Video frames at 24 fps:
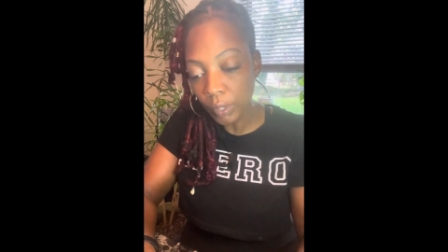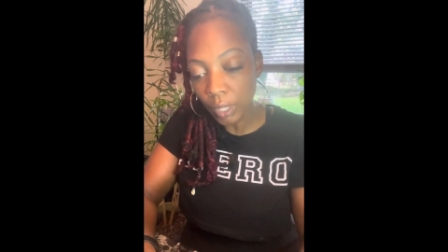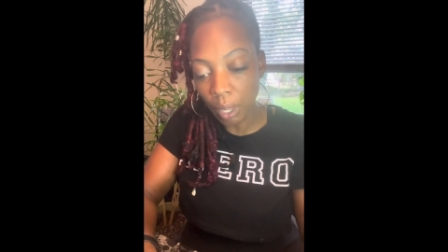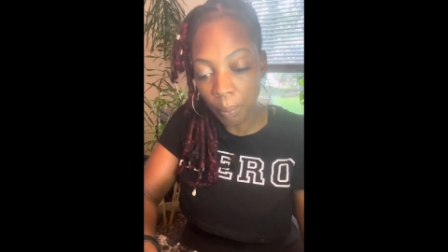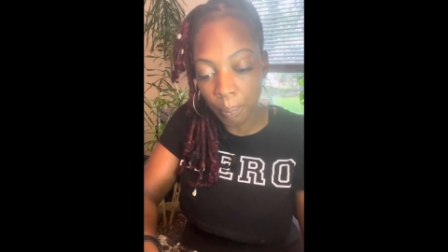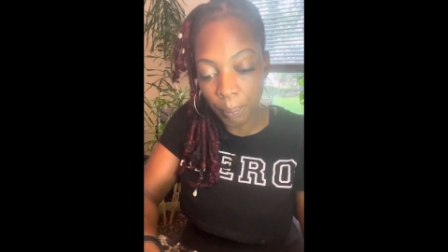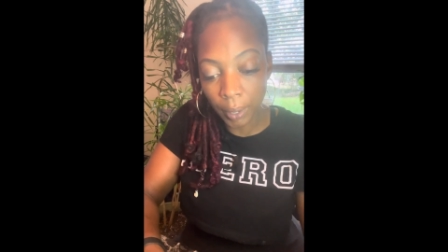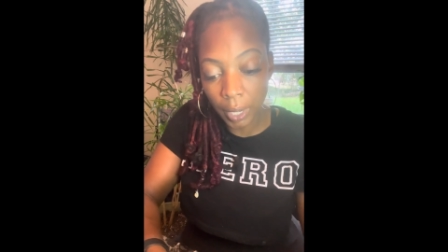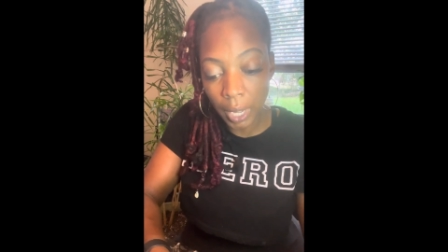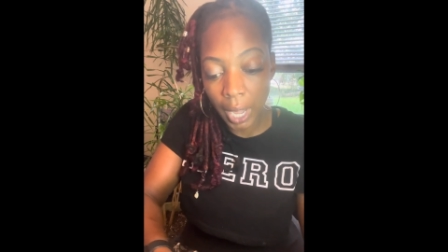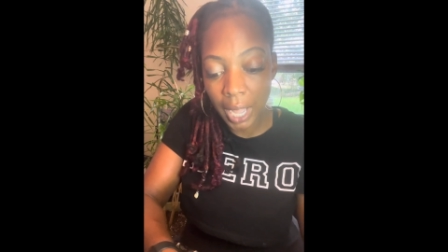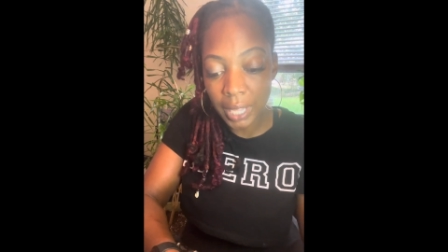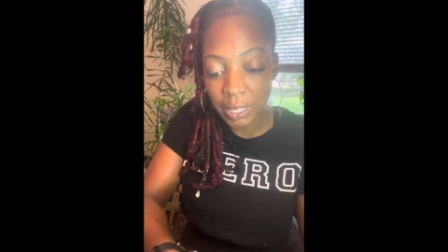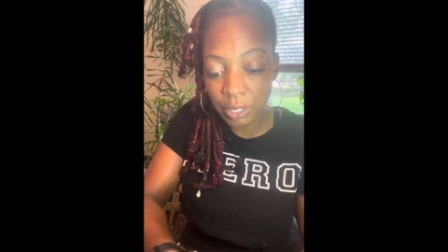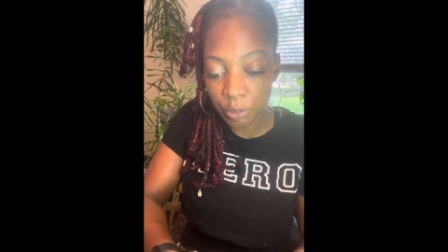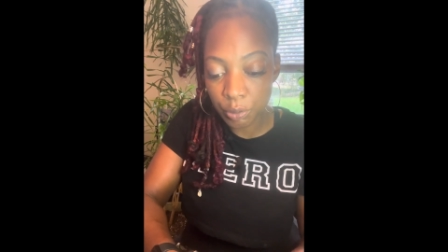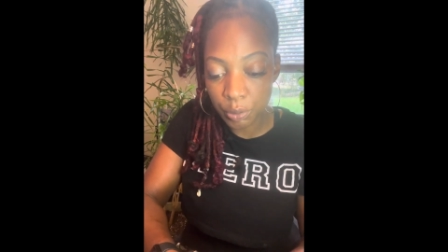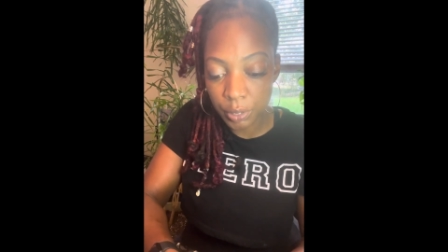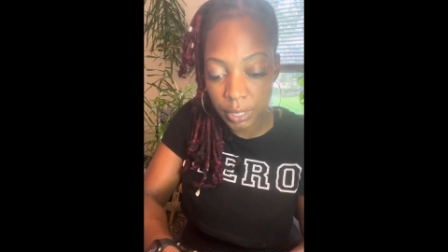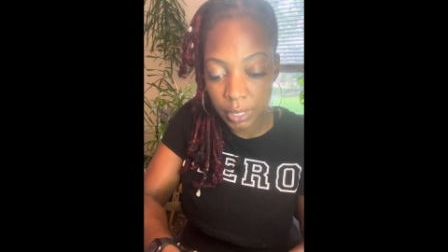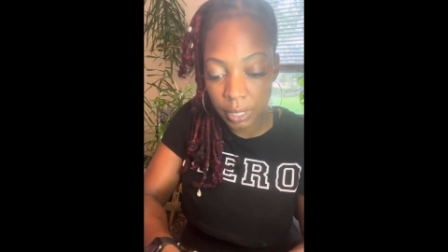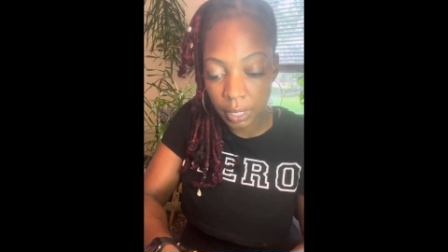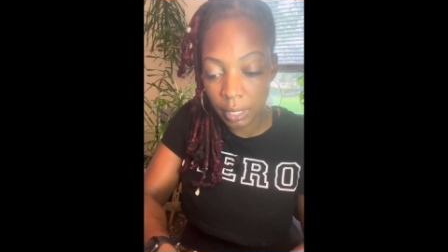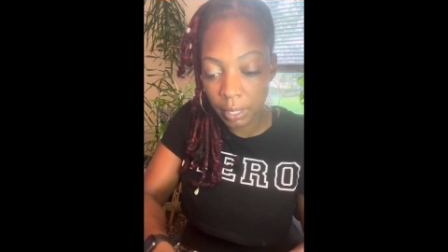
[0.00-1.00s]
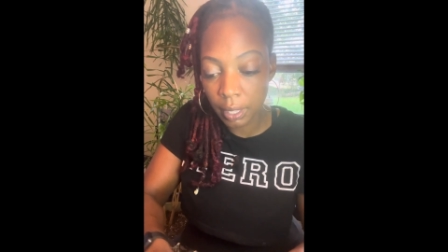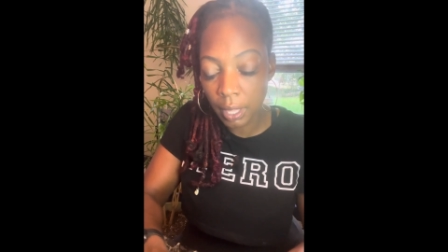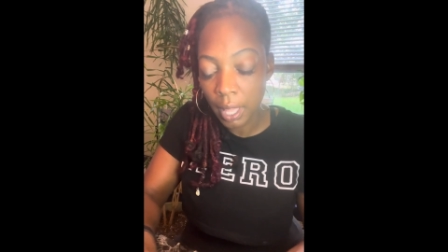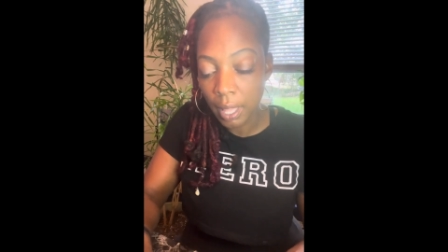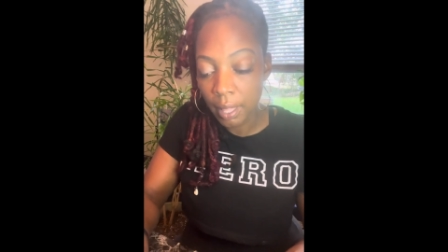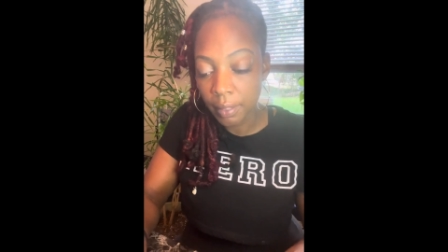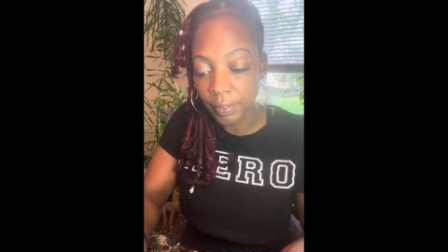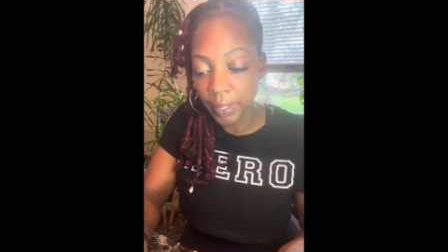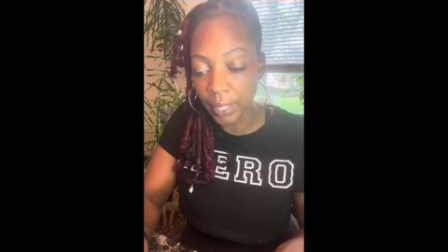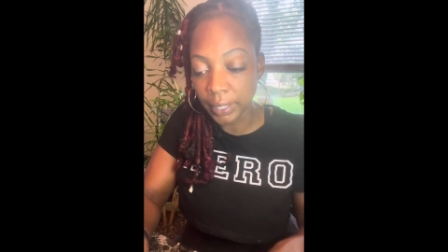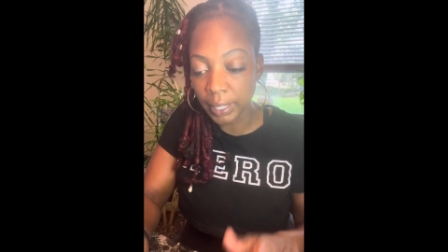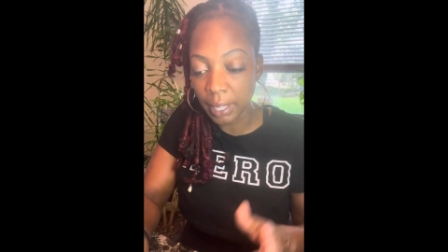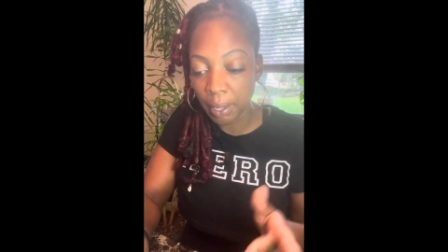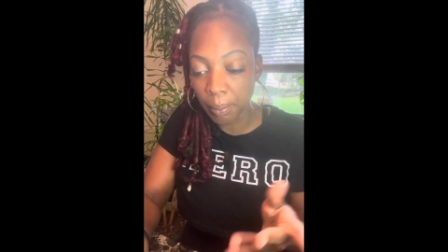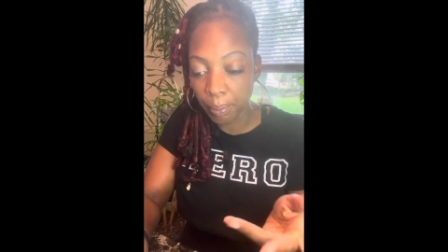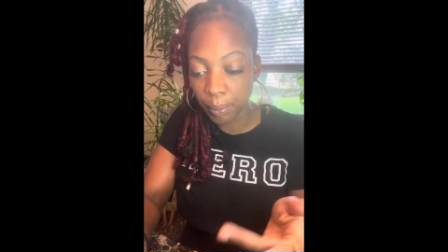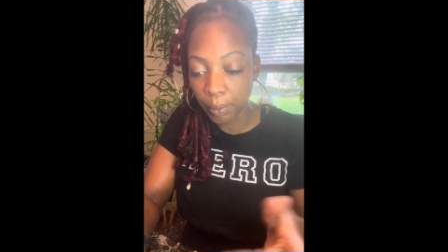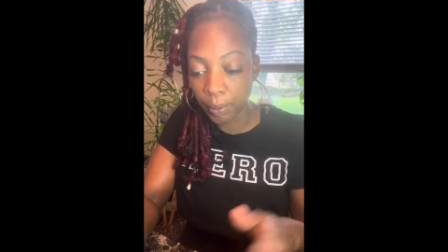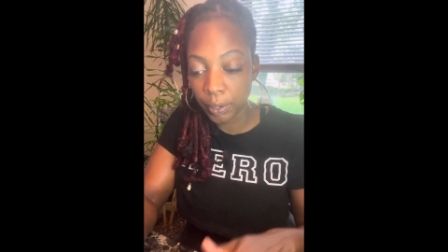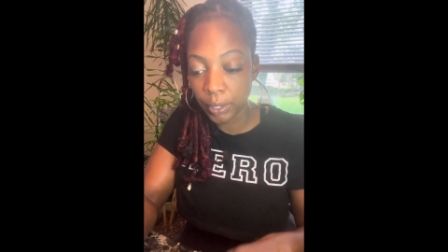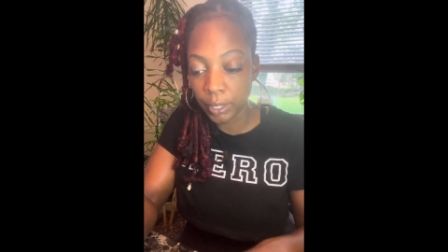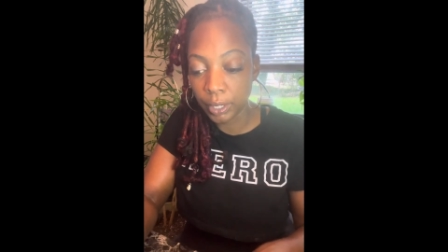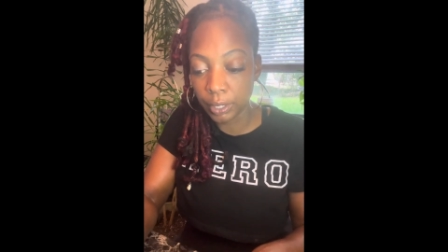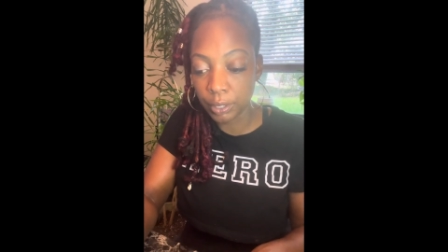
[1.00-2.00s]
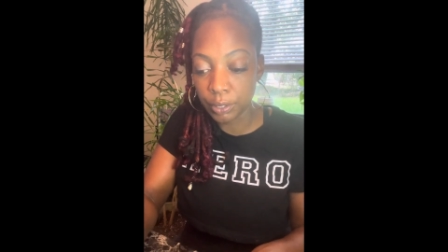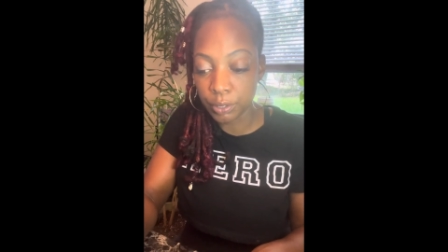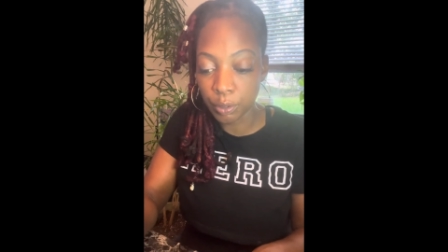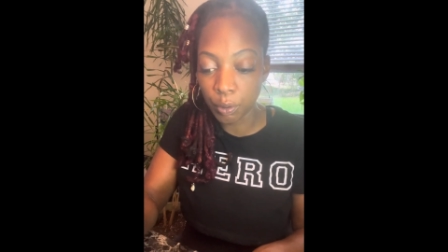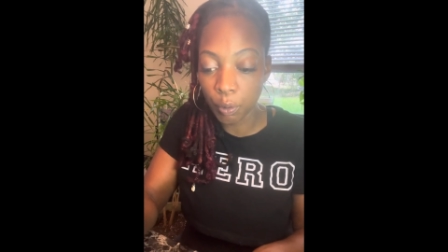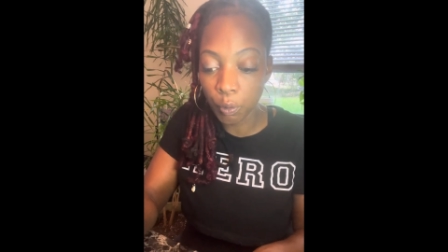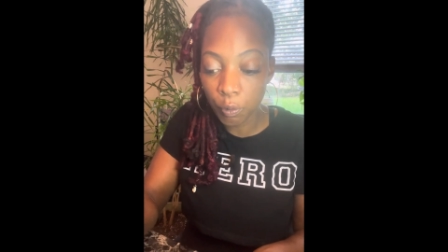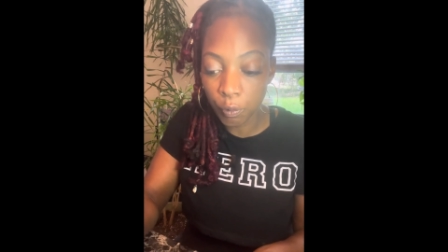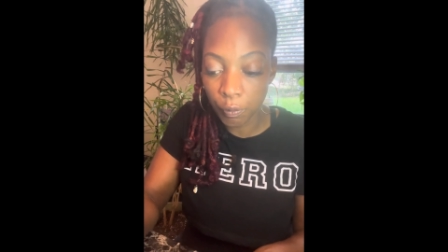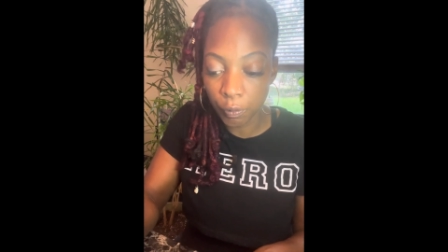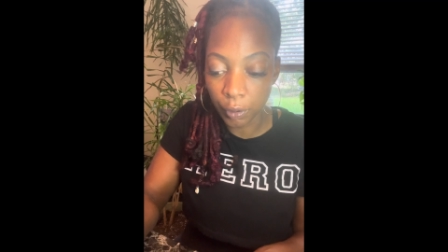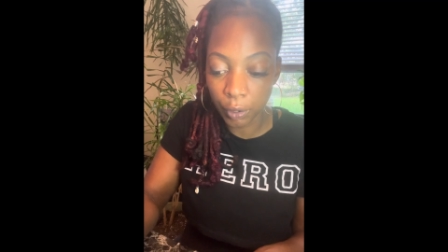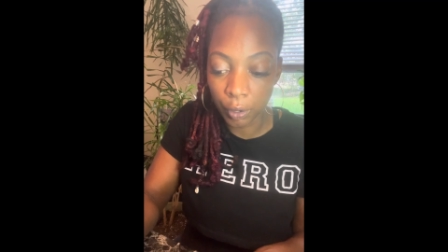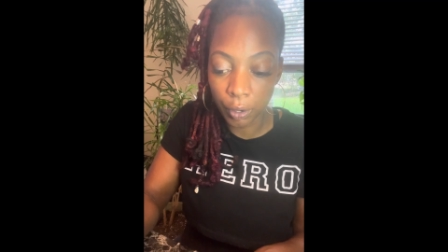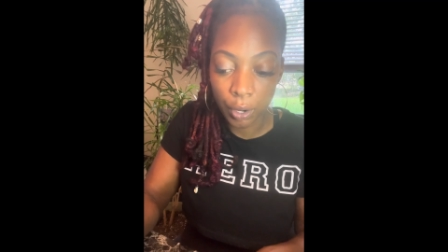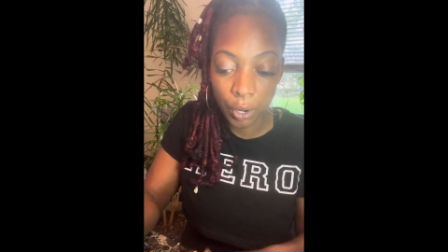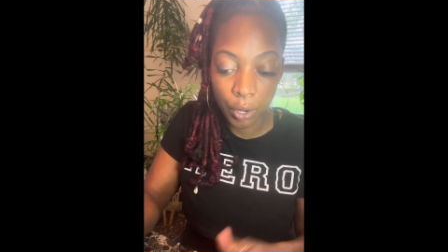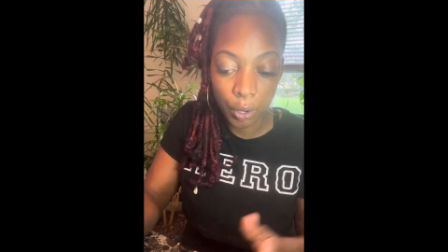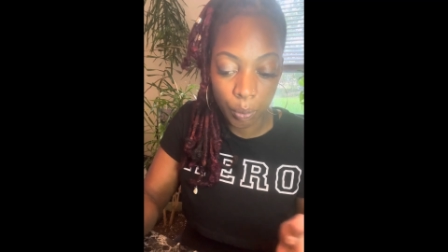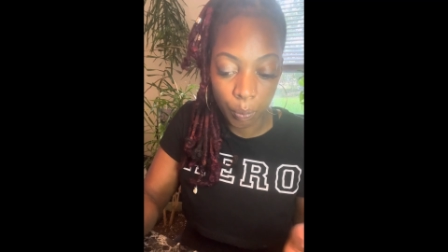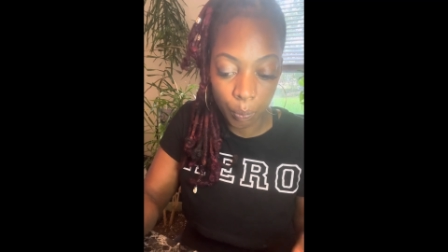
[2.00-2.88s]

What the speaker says: But I do see that period is over.